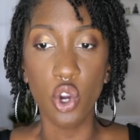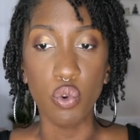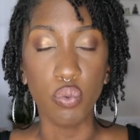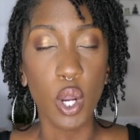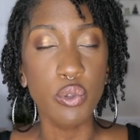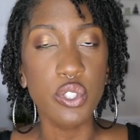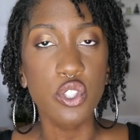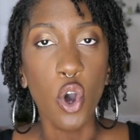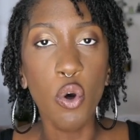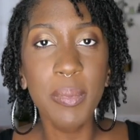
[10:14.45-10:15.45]
grow
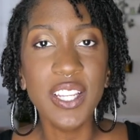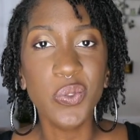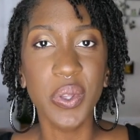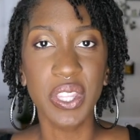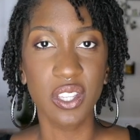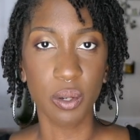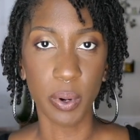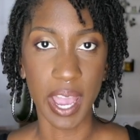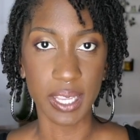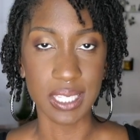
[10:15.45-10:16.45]
so much within your
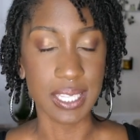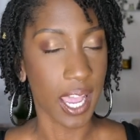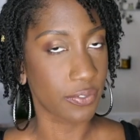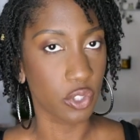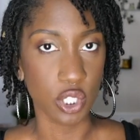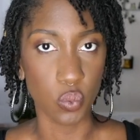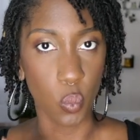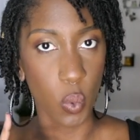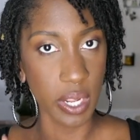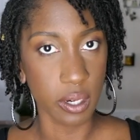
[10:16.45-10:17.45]
practice after just
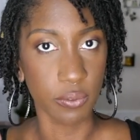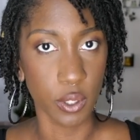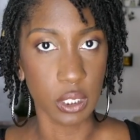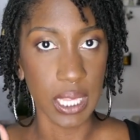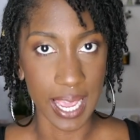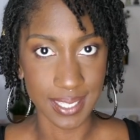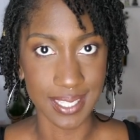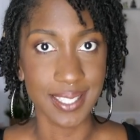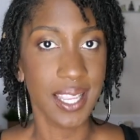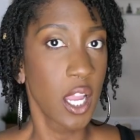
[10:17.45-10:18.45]
one of her
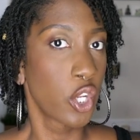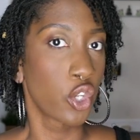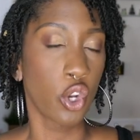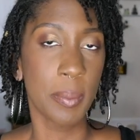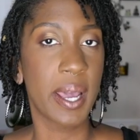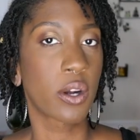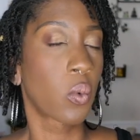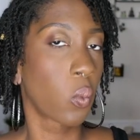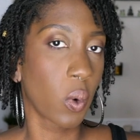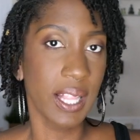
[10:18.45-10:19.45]
classes, no matter
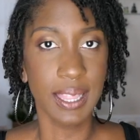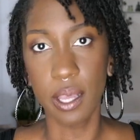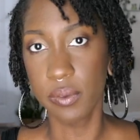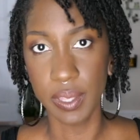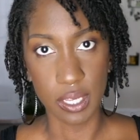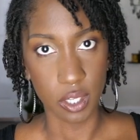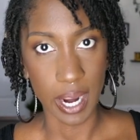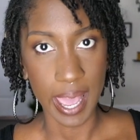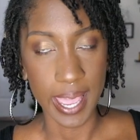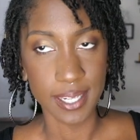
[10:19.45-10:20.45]
what level that
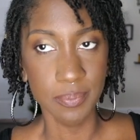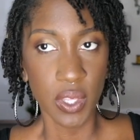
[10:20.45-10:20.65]
you're at.